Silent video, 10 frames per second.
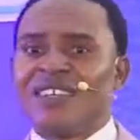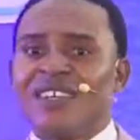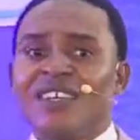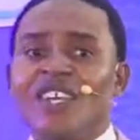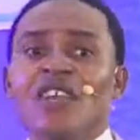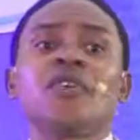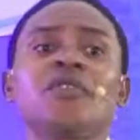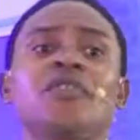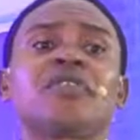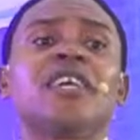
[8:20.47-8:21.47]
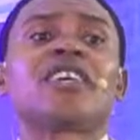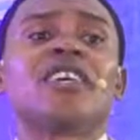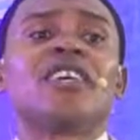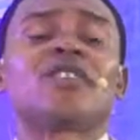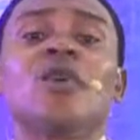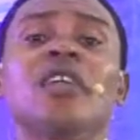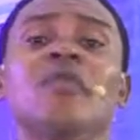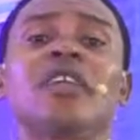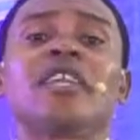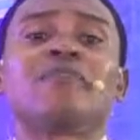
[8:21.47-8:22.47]
If you think it's only when the
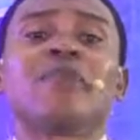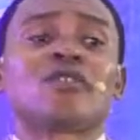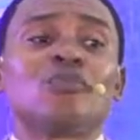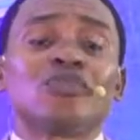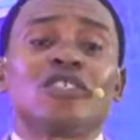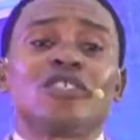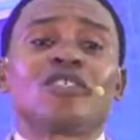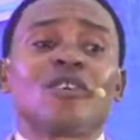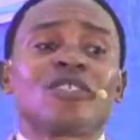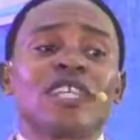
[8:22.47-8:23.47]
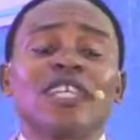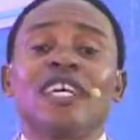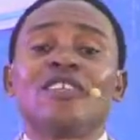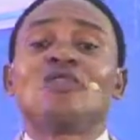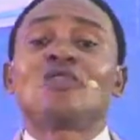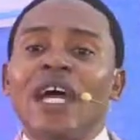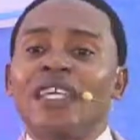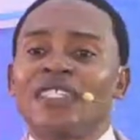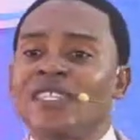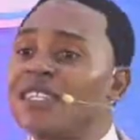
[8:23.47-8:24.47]
pastor preaches on tithe that you tithe,
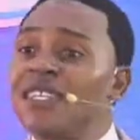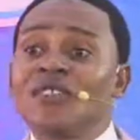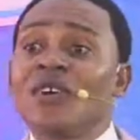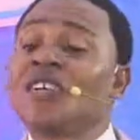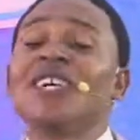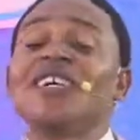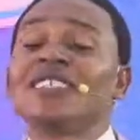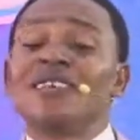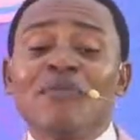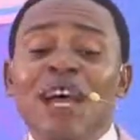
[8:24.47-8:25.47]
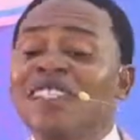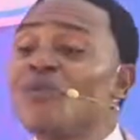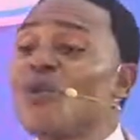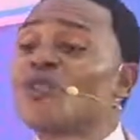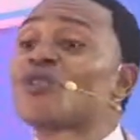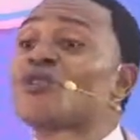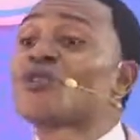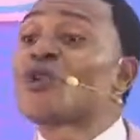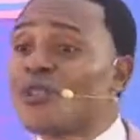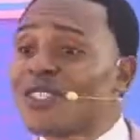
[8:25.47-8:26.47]
then the man was not
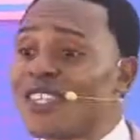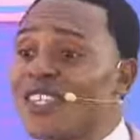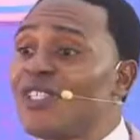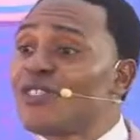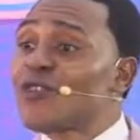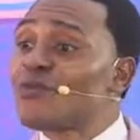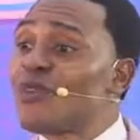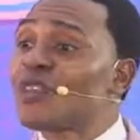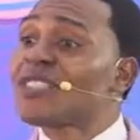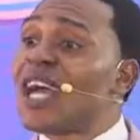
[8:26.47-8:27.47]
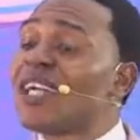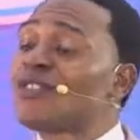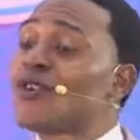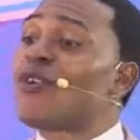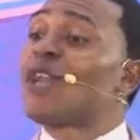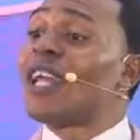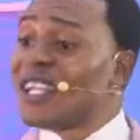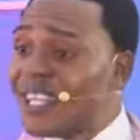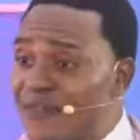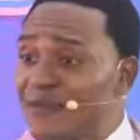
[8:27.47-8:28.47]
taught. He just brought tithe of all and
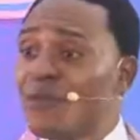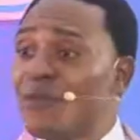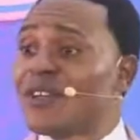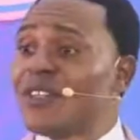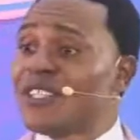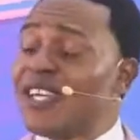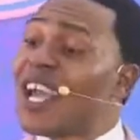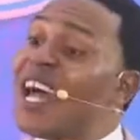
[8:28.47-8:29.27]
gave to Melchizedek. And he